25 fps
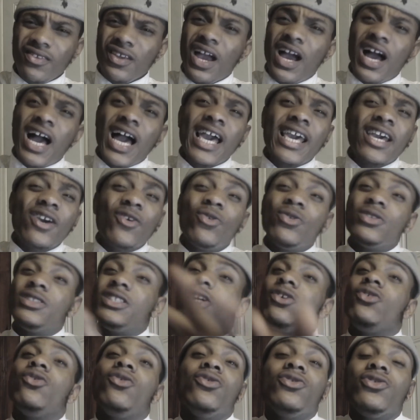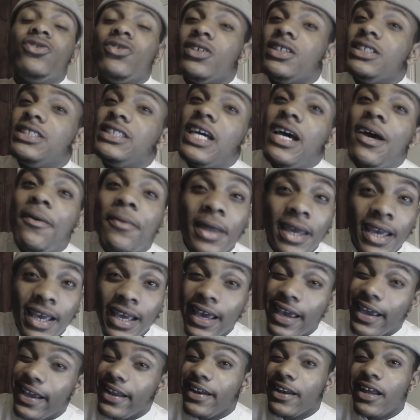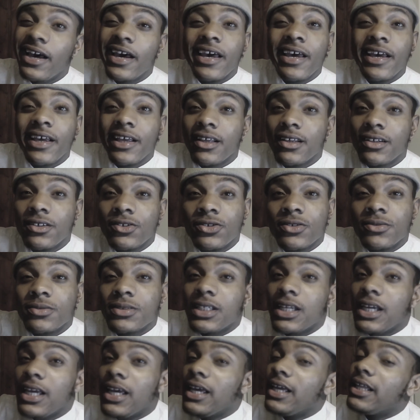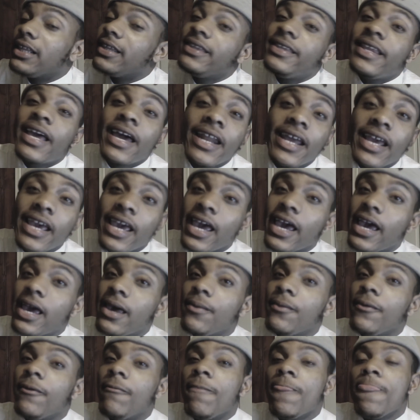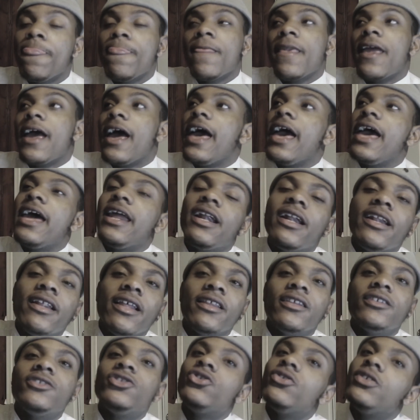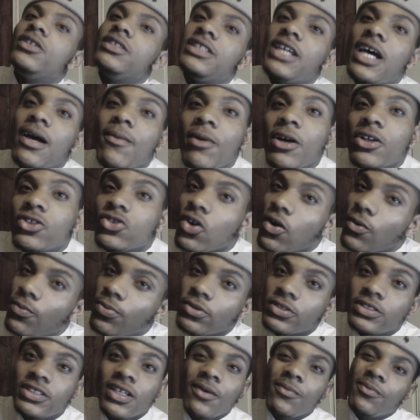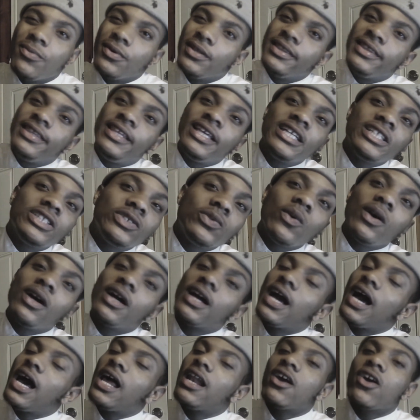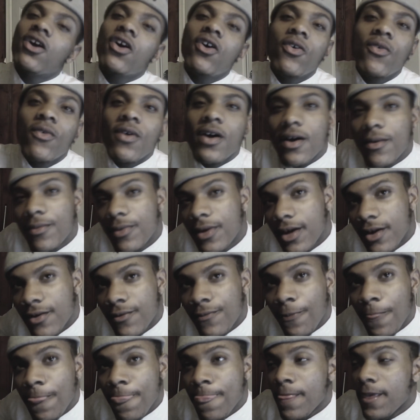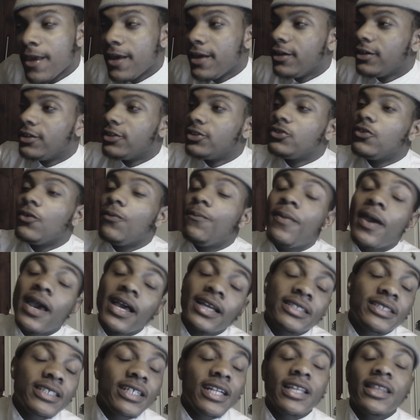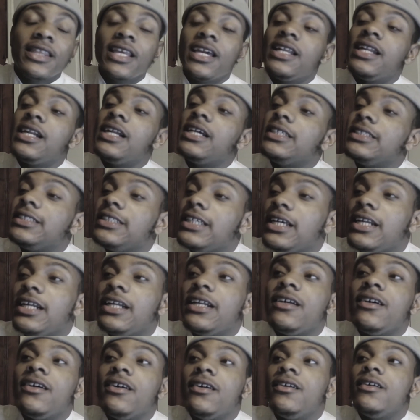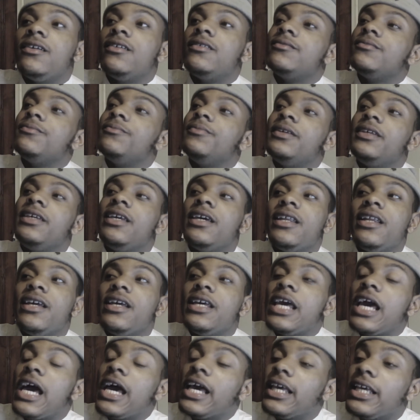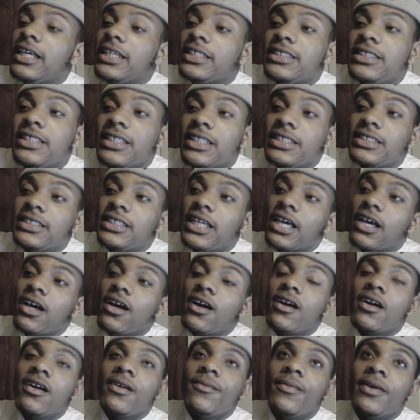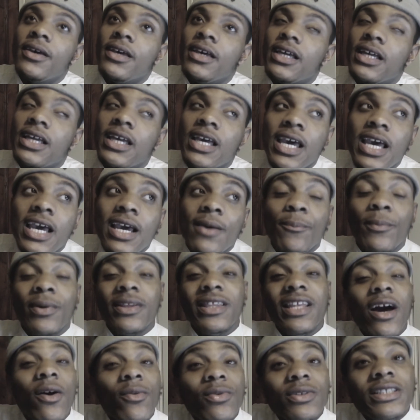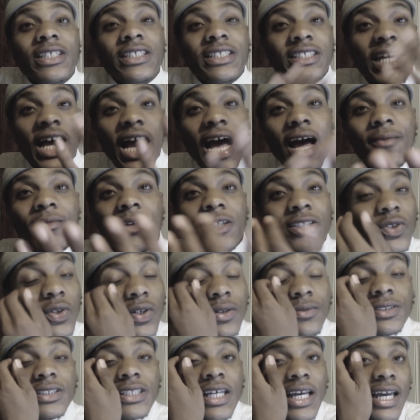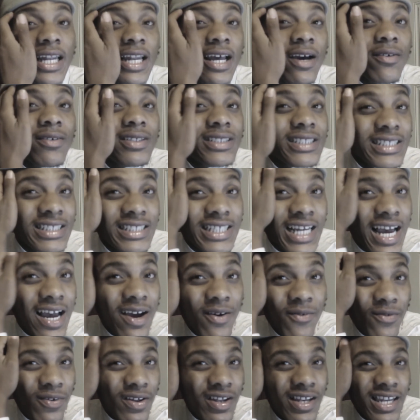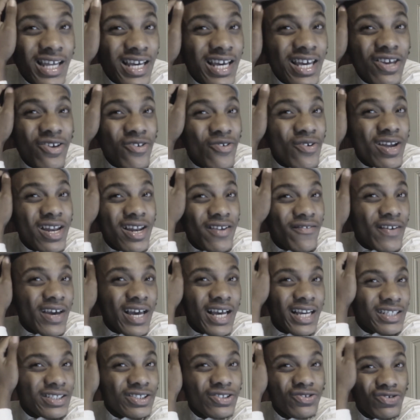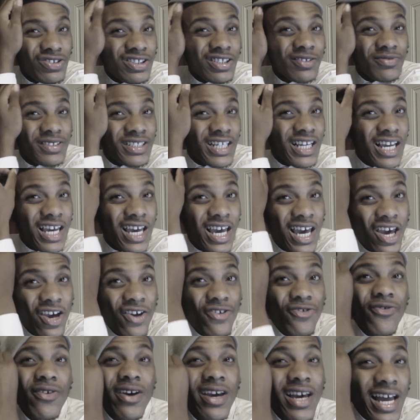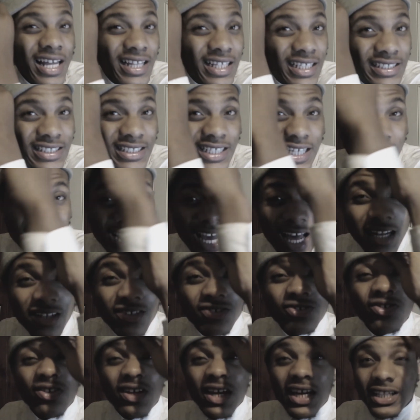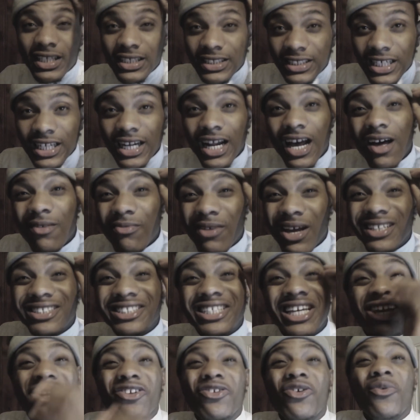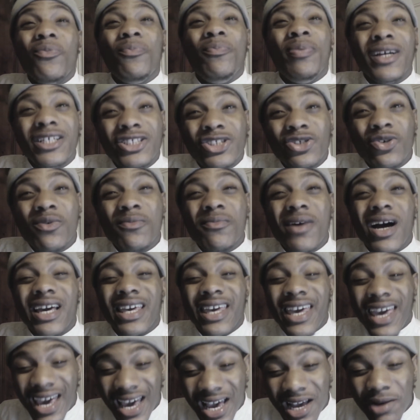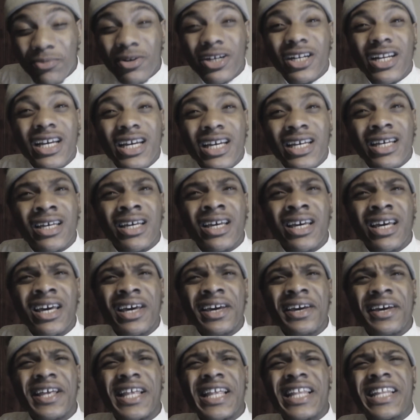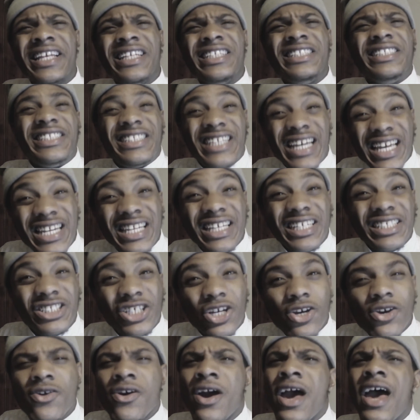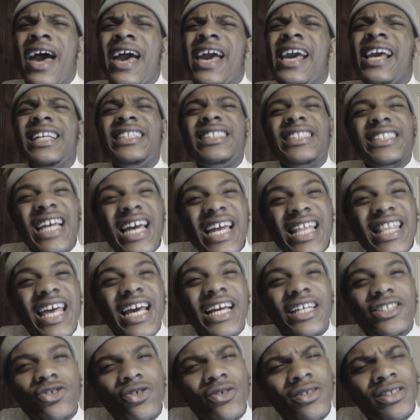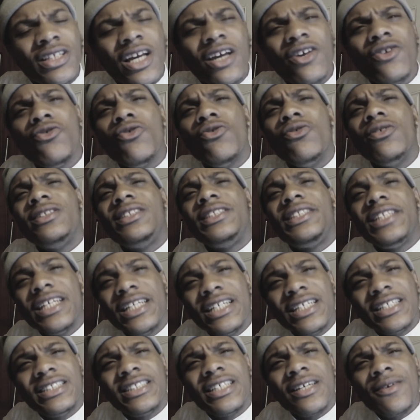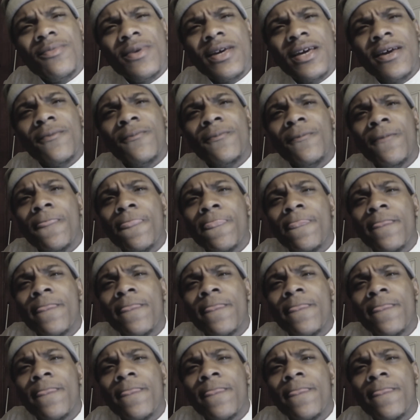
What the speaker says: I ain't gonna tell no story time, man. Ain't nothing. You see what I'm saying? That ain't happen. I had another story time I was gonna post up, but this one gotta go up, yo. So back to the thing that I said in the beginning. Yeah, I guess niggas act hard, man. But that was the time. That's what I'm saying. That was the time. Nigga, you ain't even had. You see what I'm saying? You ain't got the $10. You ain't got the $10. I'm not taking no picture with my camera, nigga. And then send it to you. He said that too. He's like, you gonna send it to me?